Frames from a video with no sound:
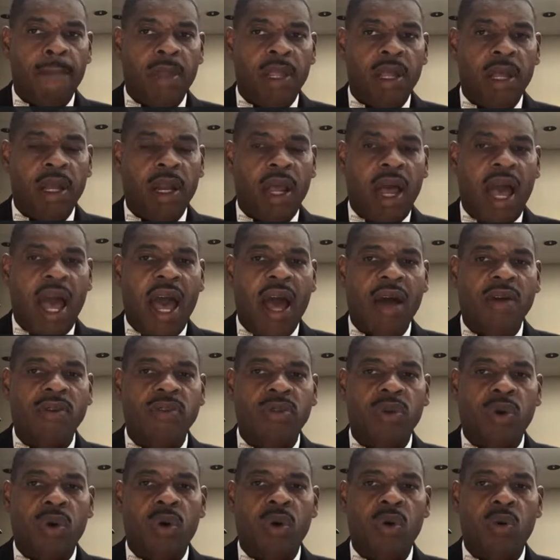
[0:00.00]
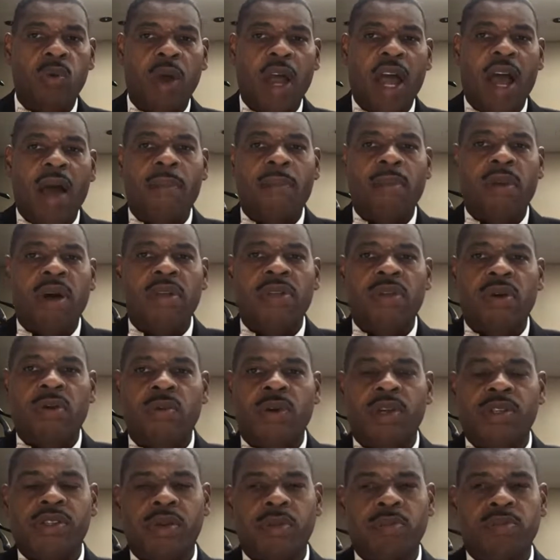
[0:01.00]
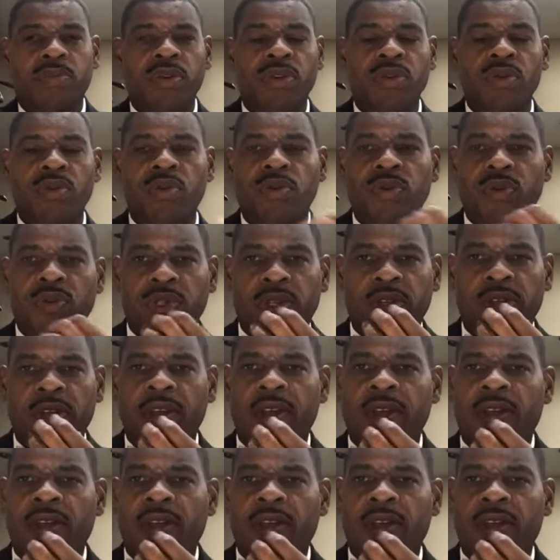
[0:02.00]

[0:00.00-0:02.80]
in a household where our mother was abused,